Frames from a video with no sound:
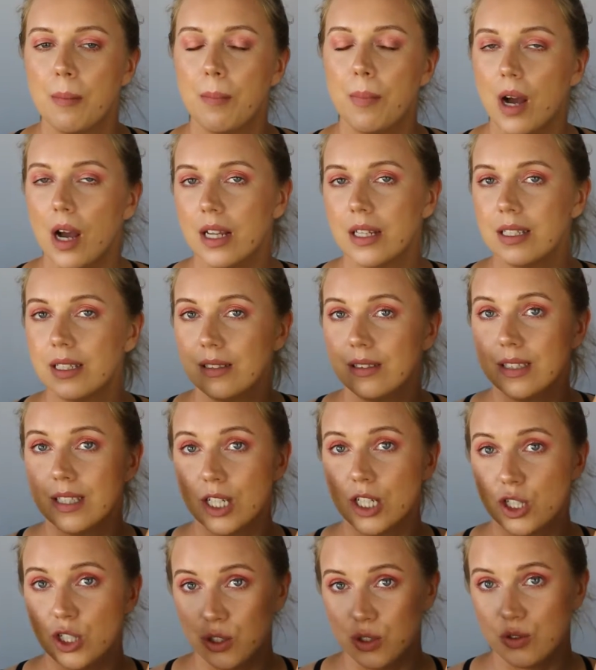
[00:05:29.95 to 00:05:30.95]
But
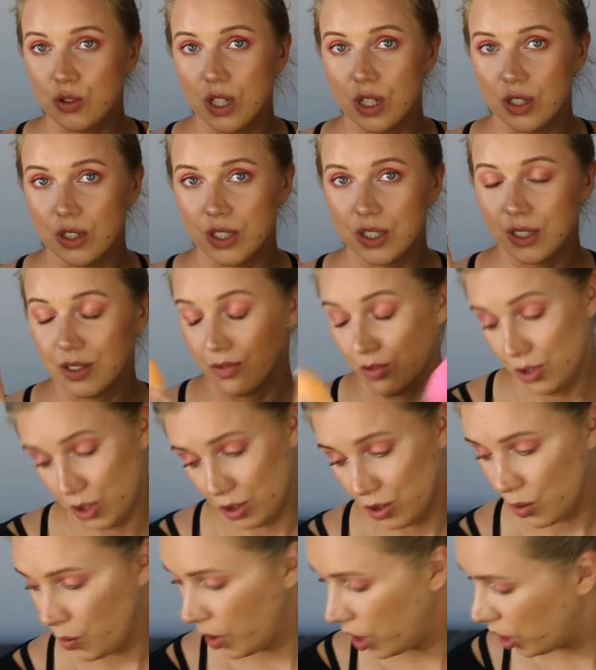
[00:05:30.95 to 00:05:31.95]
they do the
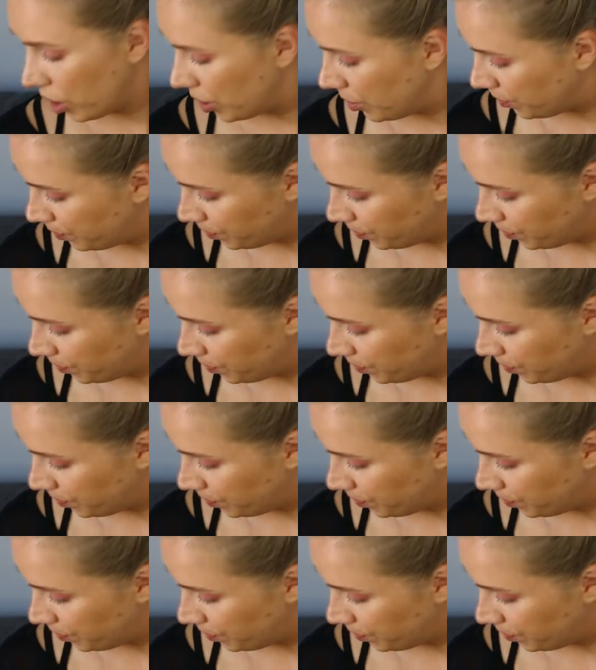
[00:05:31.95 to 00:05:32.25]
work.